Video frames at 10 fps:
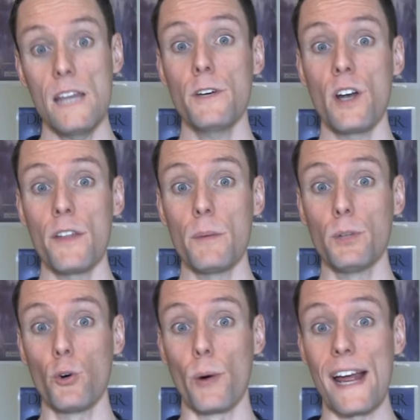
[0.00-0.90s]
Even on the
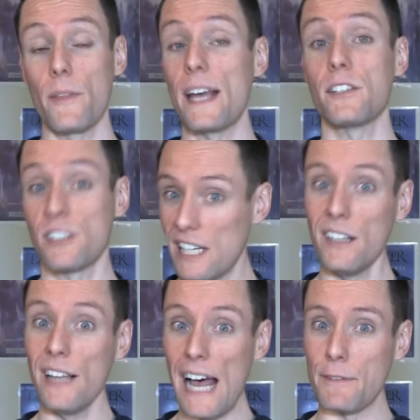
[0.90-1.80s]
Blu-ray, they
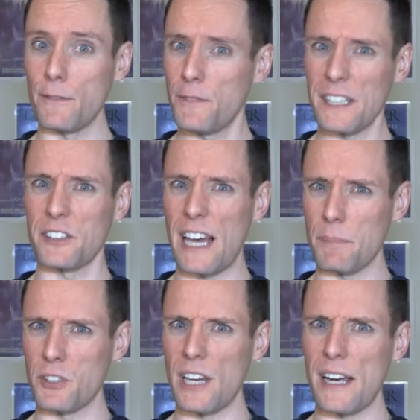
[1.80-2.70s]
still haven't fixed
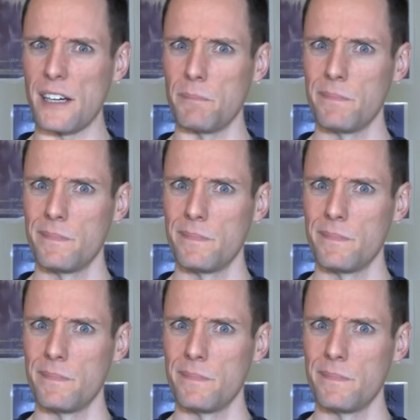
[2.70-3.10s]
that mistake.